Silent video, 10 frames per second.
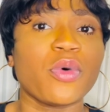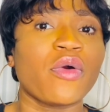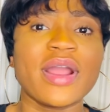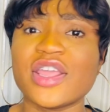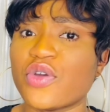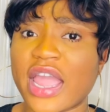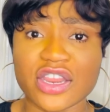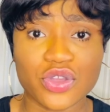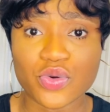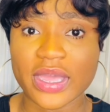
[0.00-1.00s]
Already you're in
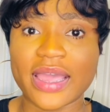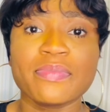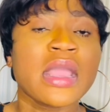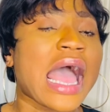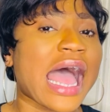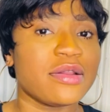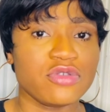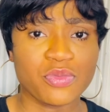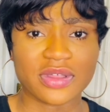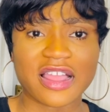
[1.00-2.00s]
the UK and
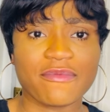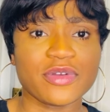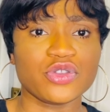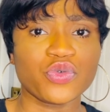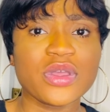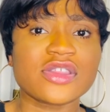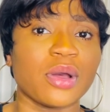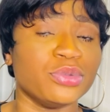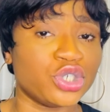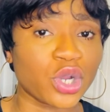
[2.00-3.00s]
you must have been doing
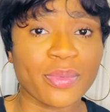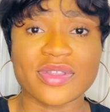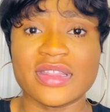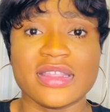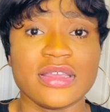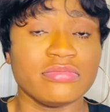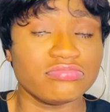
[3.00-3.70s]
some jobs in the